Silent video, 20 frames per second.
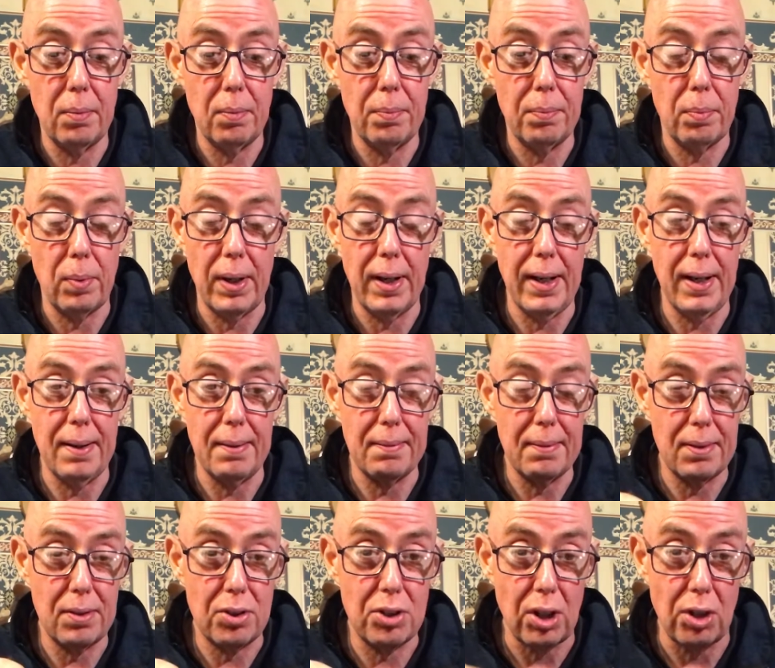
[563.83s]
where
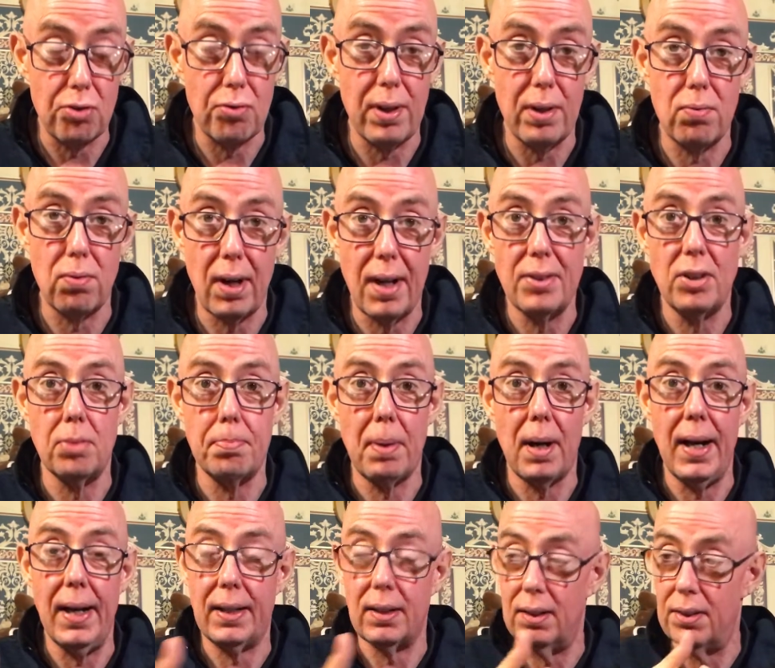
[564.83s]
Judge Dredd rides his
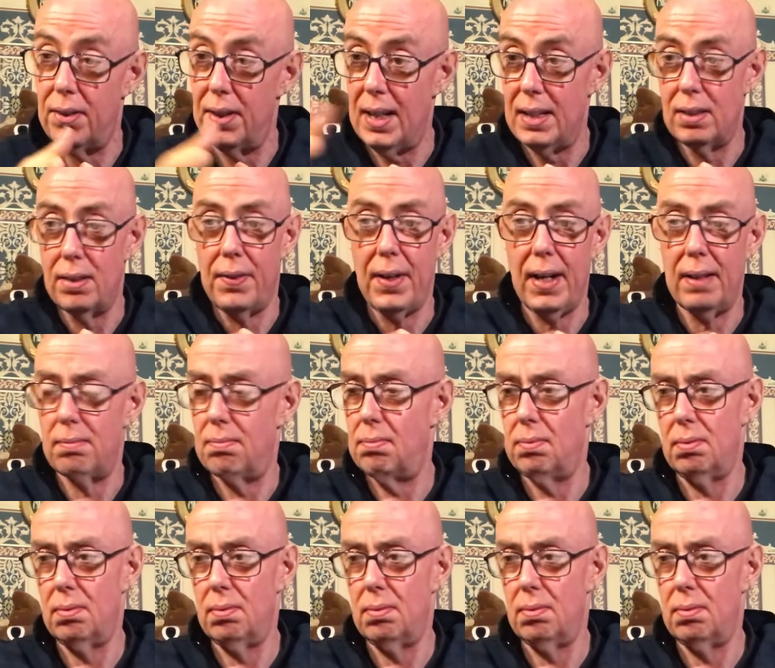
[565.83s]
bike onto the end of that,